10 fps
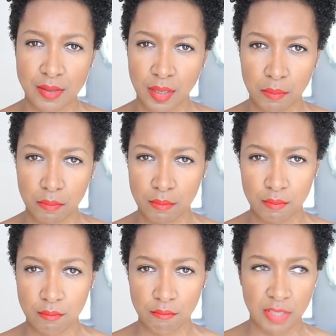like
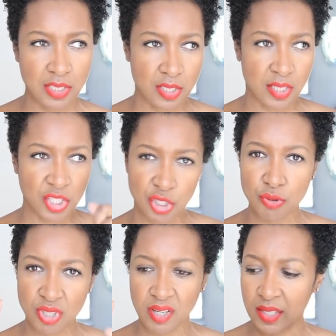that does like shoe
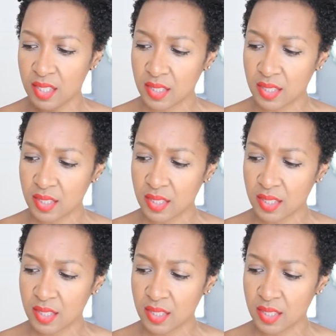shining.